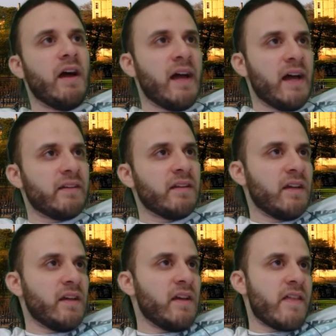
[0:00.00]
And
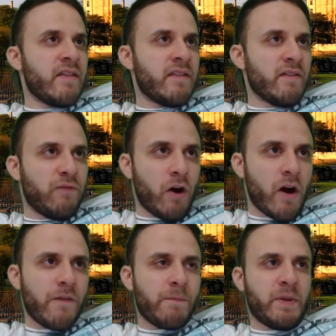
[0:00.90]
the
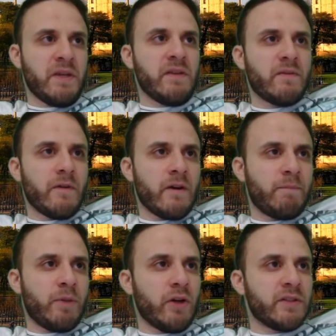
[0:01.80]
fourth
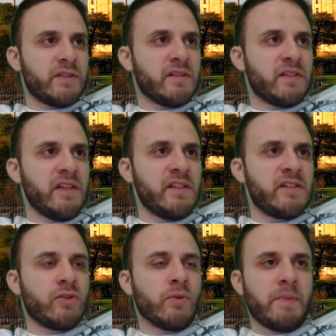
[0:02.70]
person
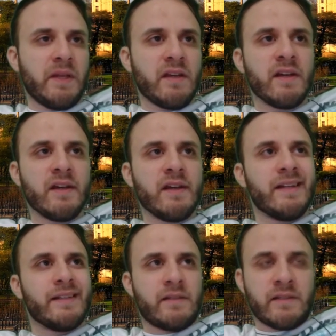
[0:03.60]
seems to be
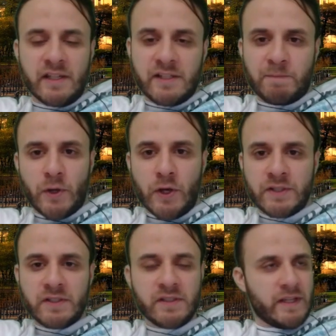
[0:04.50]
this
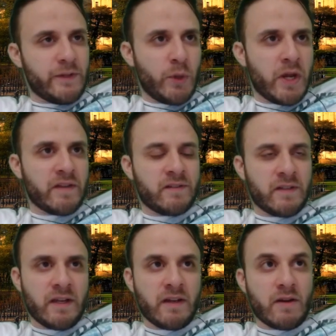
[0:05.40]
person that we are
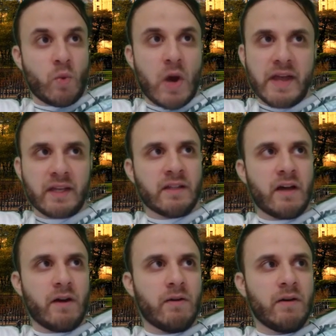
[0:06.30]
seeing right
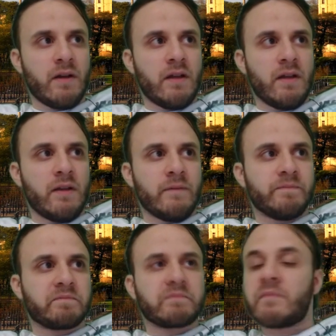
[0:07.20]
now.
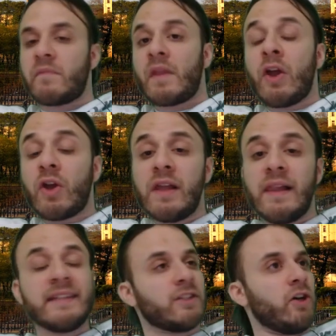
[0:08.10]
Okay,
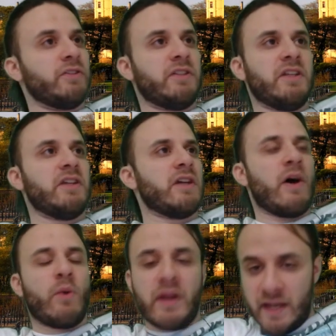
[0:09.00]
let's continue. I
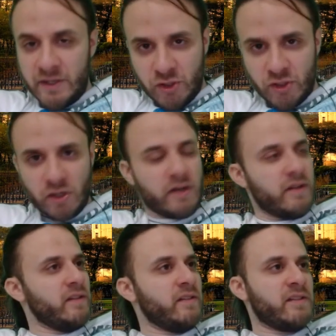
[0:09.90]
really
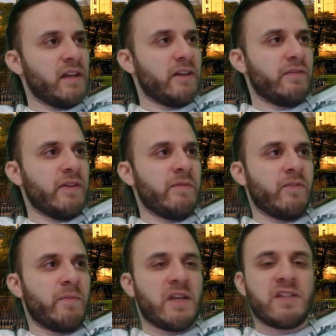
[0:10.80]
enjoy this kind of
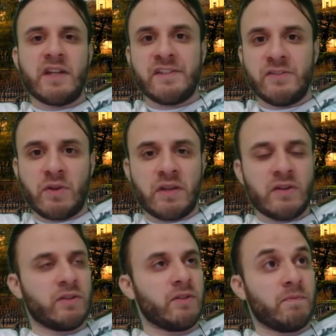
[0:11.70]
information, as you
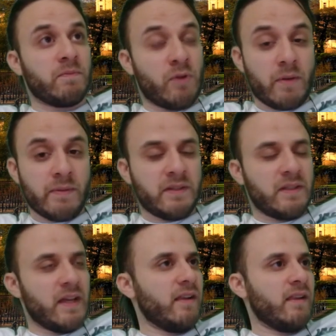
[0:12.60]
could probably
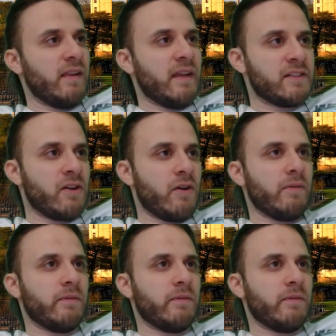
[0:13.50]
tell. Let's go.